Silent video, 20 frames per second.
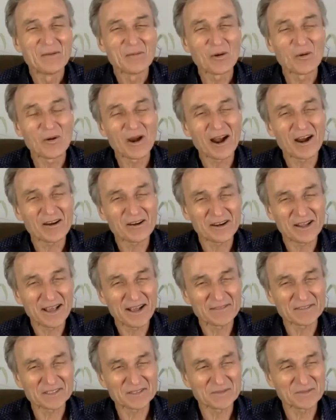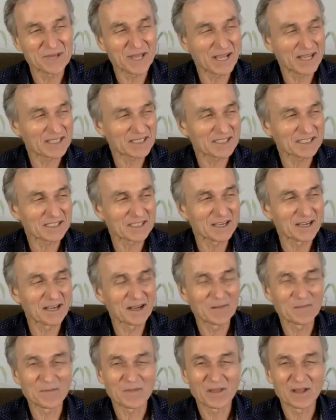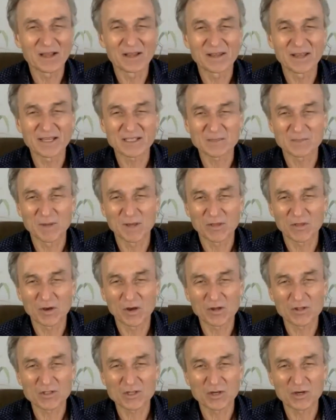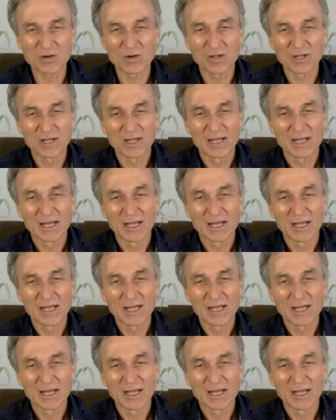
But we are going to have some guests uh, uh, next month also.